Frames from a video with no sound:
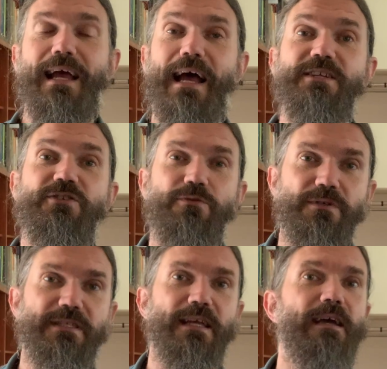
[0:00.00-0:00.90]
As soon
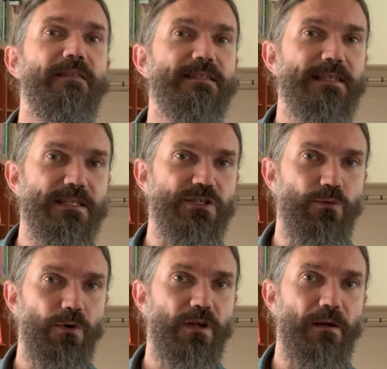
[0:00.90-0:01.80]
as they got the sense
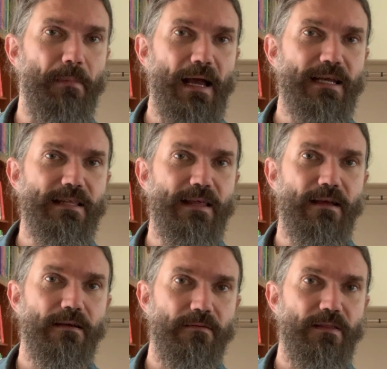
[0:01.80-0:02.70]
you weren't going to buy
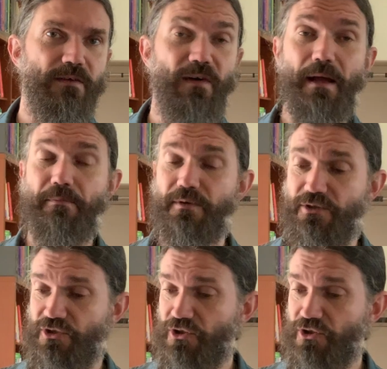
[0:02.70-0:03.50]
anything, the vibe